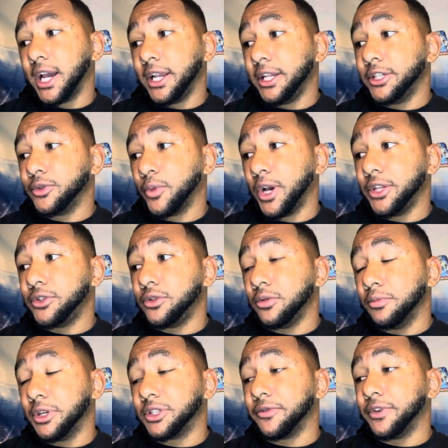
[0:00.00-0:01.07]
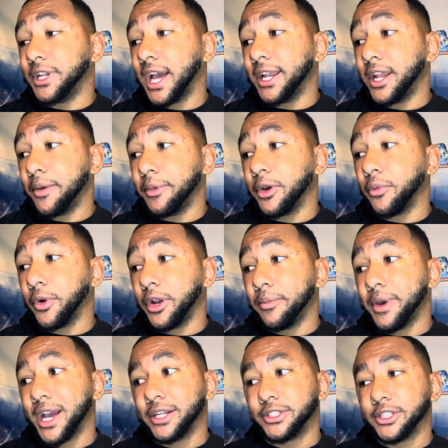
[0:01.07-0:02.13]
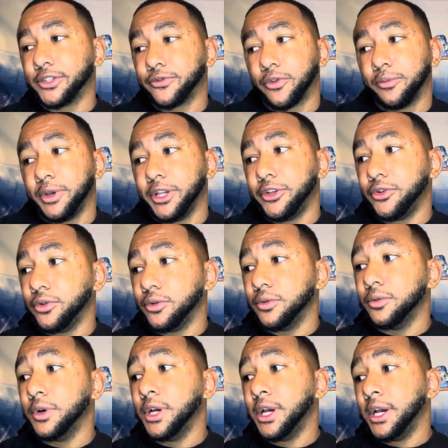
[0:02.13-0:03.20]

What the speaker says: and he's way too much of a dynamic running back just for me to